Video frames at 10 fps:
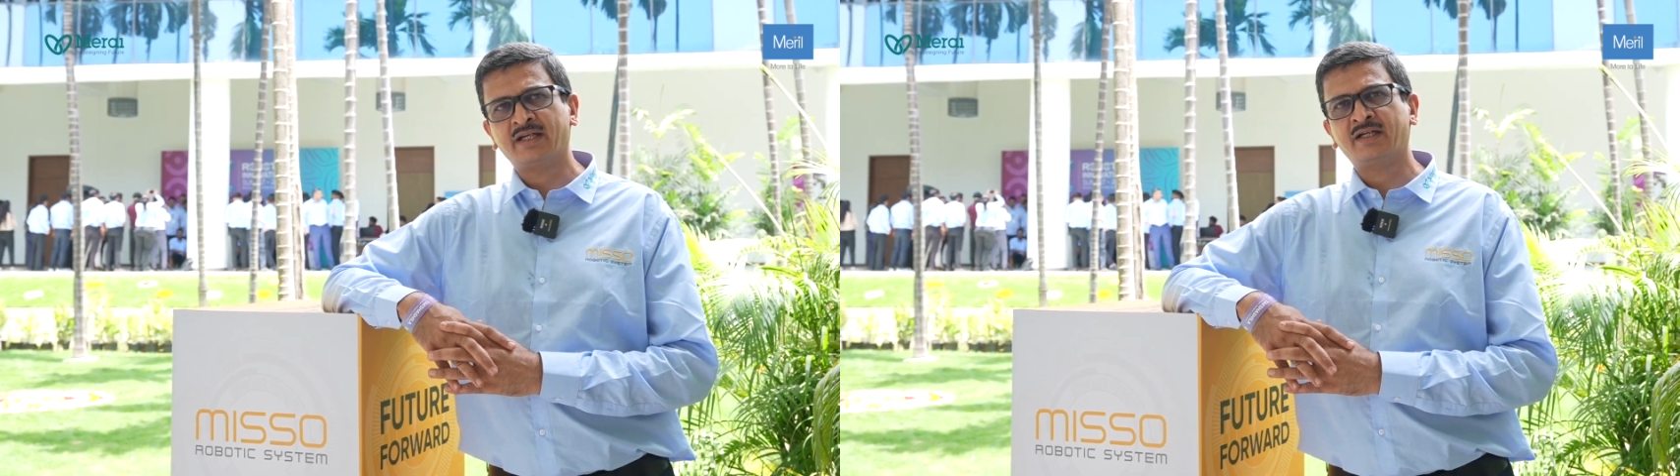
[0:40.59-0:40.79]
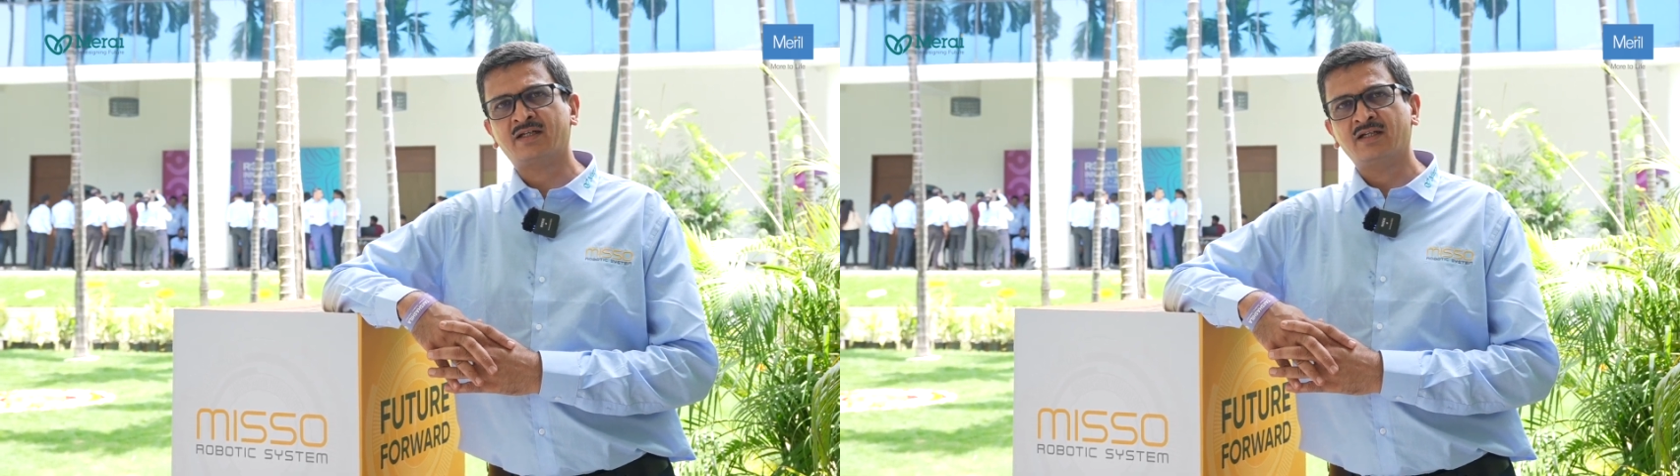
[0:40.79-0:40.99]

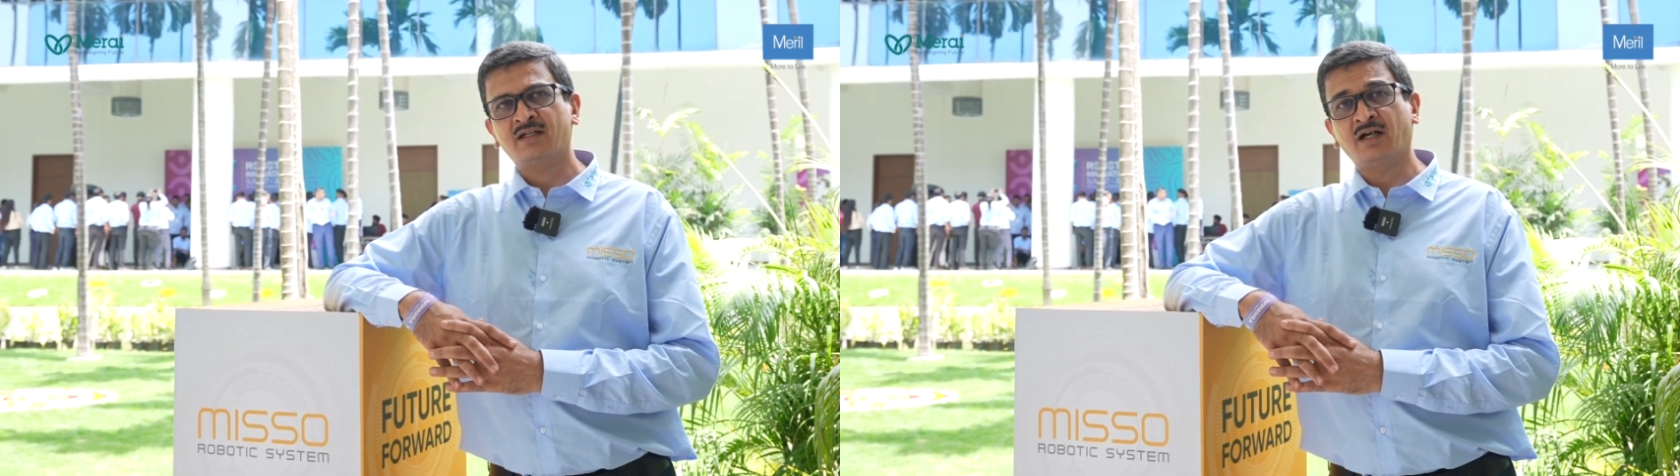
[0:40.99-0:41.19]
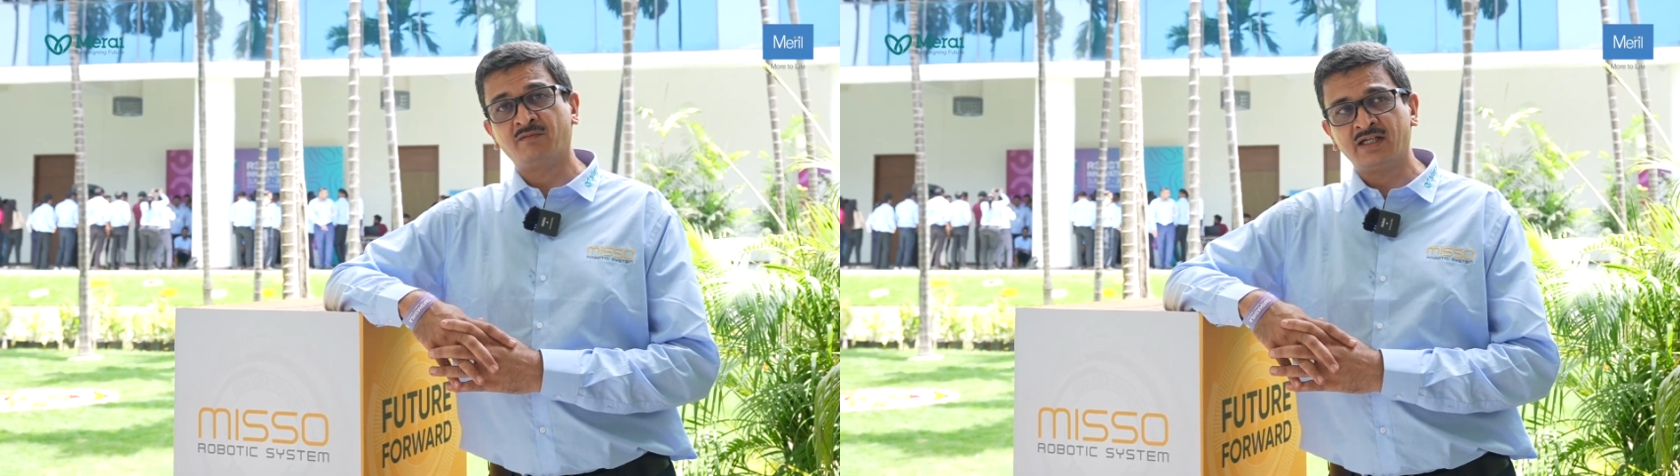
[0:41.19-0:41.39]
it
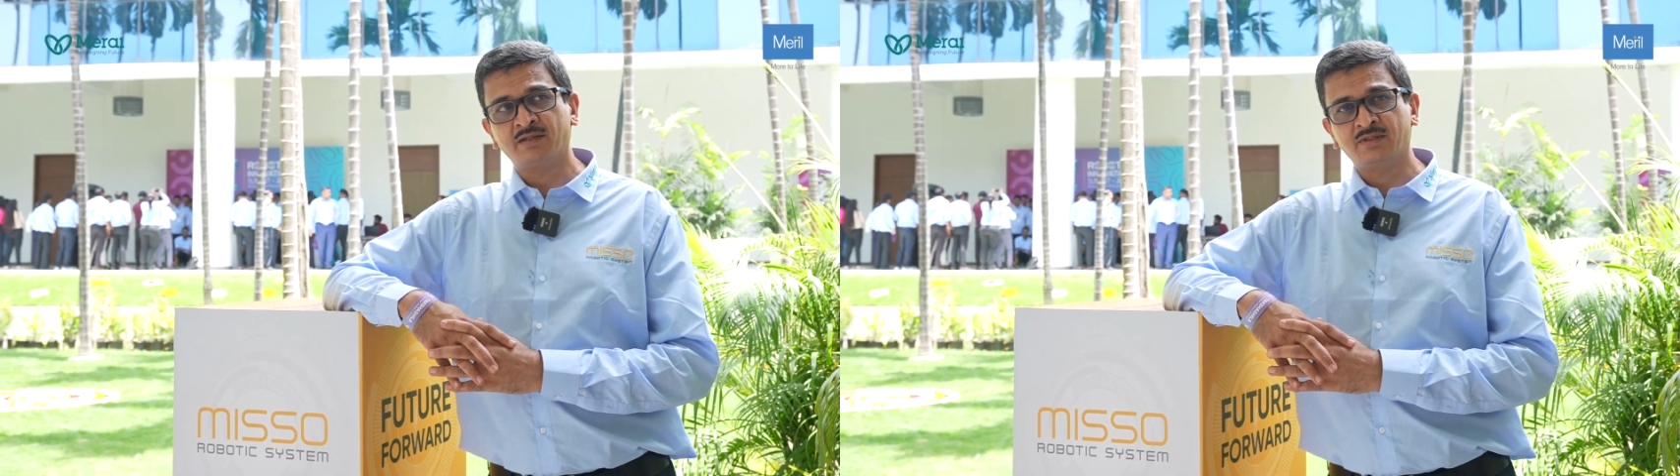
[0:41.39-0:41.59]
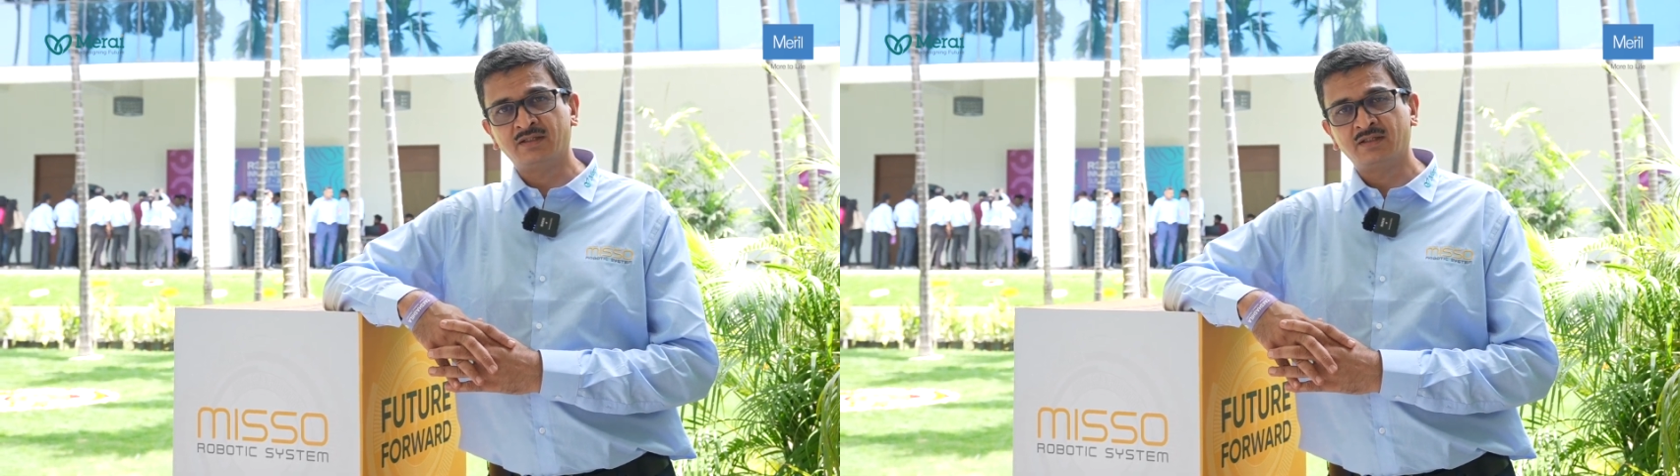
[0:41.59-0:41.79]

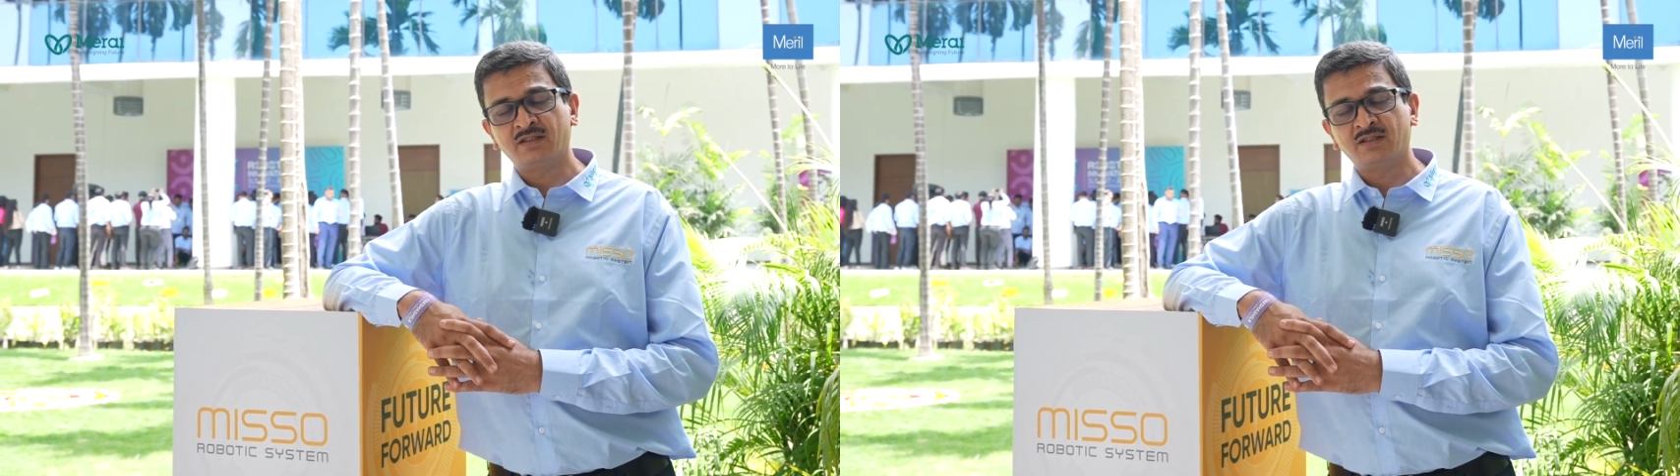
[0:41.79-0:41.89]
available